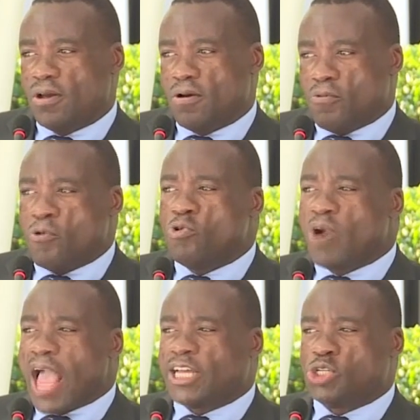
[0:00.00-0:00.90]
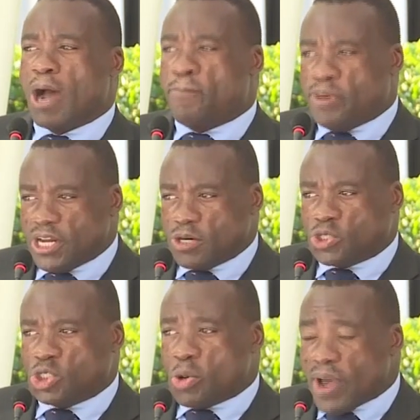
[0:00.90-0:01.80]
we would like to appeal
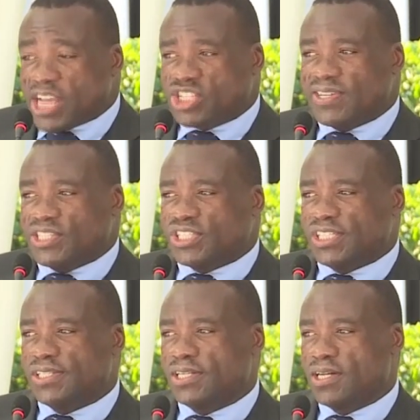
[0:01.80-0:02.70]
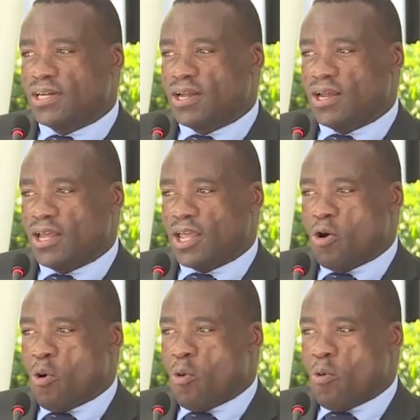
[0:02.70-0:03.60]
to Your Excellency.
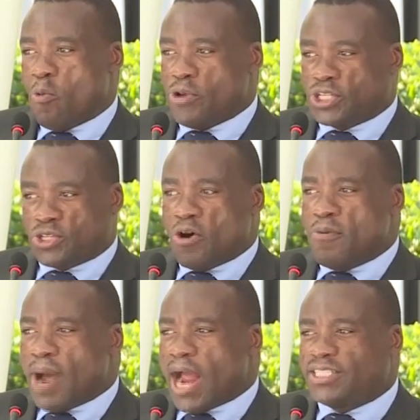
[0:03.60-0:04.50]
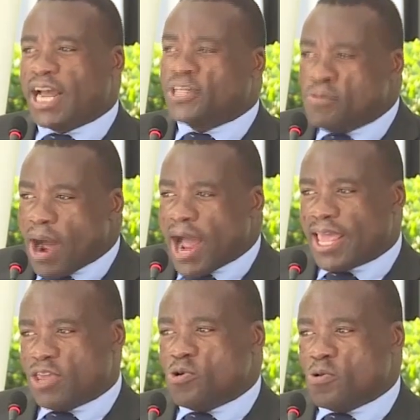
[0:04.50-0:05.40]
We so much admire
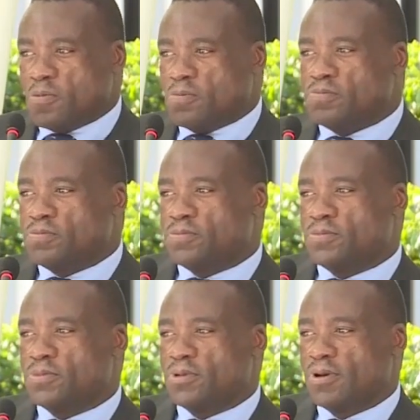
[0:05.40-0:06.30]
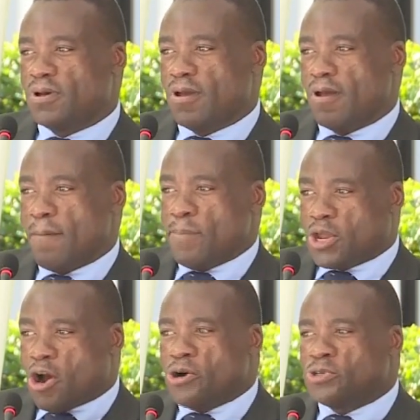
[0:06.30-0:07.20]
you
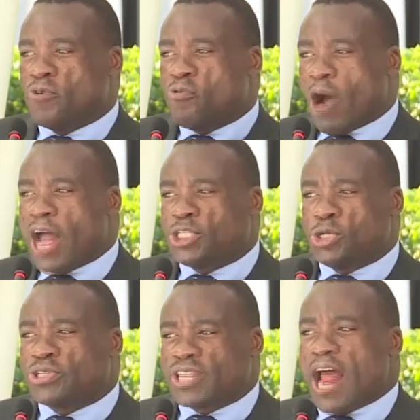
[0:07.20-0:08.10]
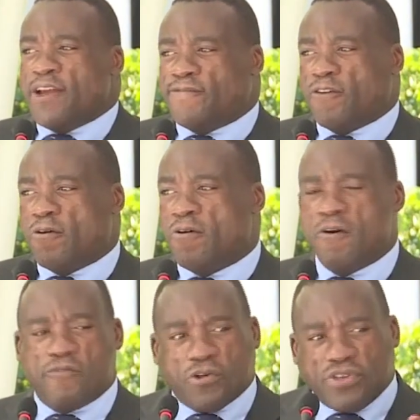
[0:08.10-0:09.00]
because of what you stand for
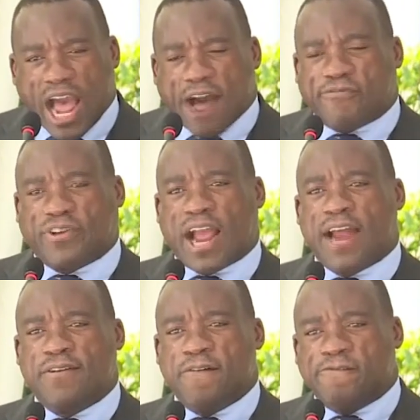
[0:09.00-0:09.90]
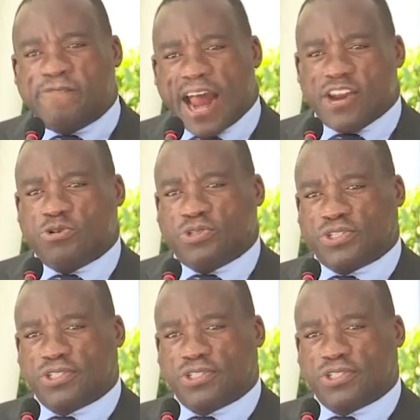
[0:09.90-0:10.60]
the African values.